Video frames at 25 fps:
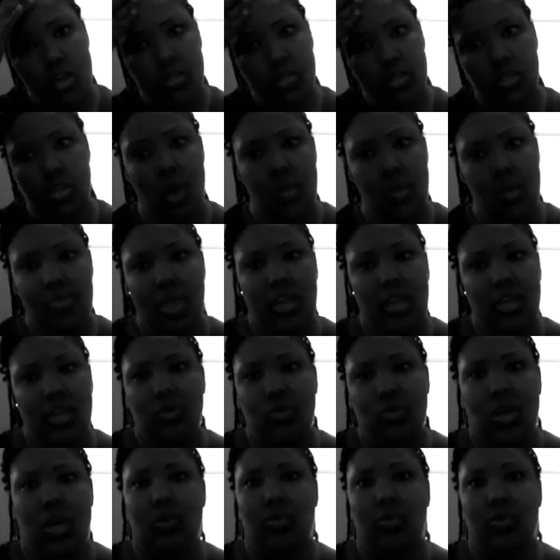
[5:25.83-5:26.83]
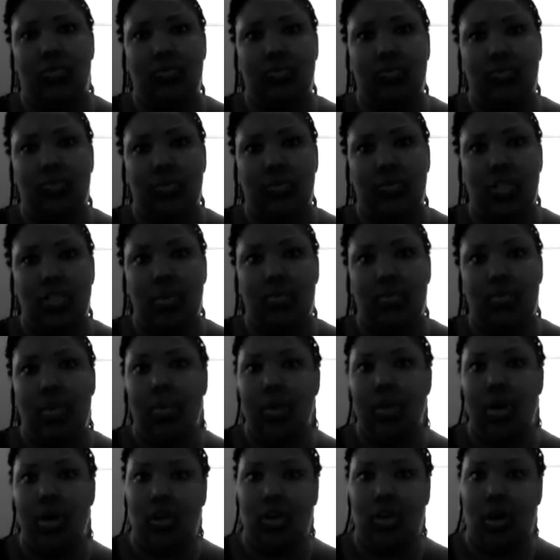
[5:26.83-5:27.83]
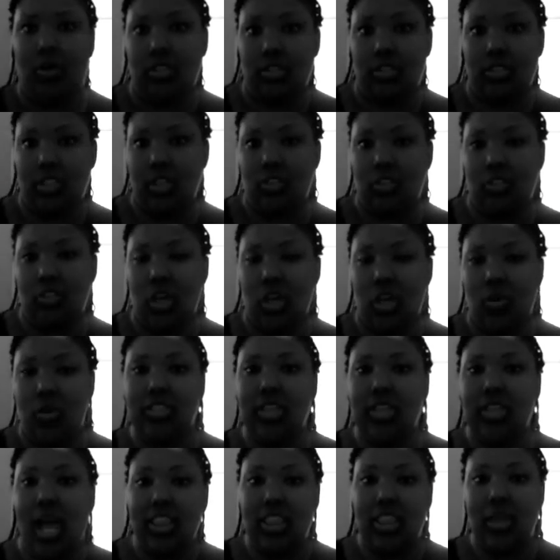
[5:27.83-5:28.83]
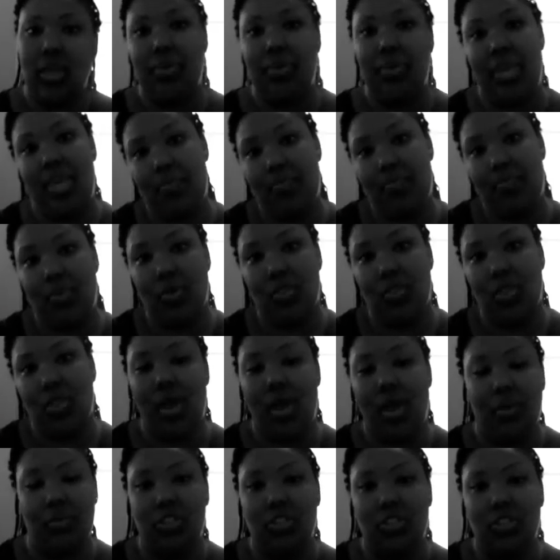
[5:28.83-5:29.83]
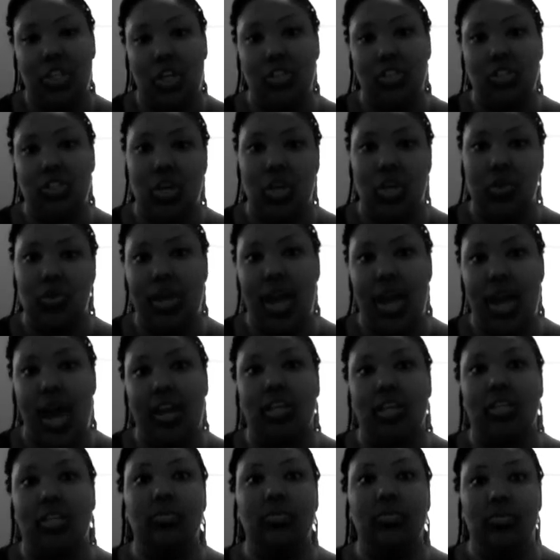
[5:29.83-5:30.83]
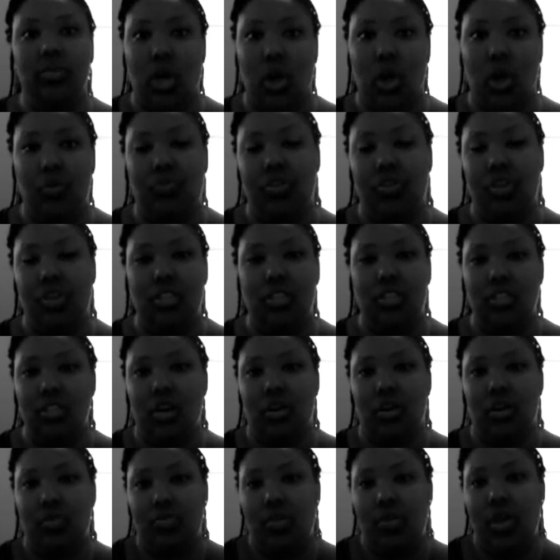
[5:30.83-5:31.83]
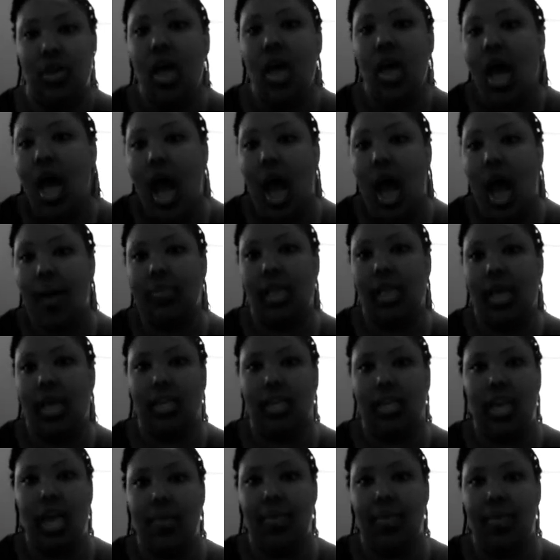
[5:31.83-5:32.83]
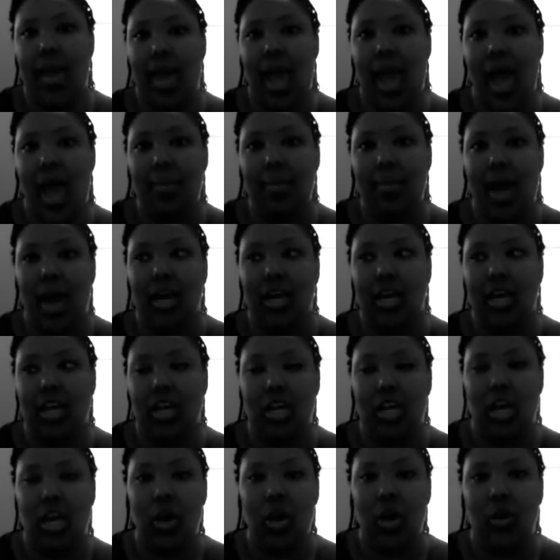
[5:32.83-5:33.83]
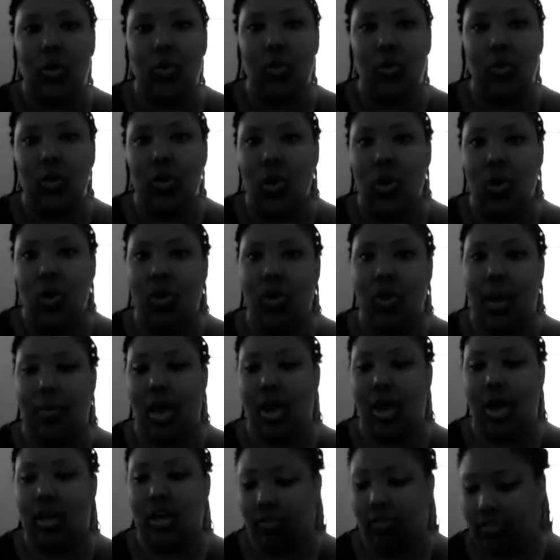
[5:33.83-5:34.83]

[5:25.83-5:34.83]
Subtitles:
So I'm like, you know, my mother always says, you know, it's not the people that make the church, you know, you got to go for yourself. I'm like, yeah, but how am I going to go when I'm not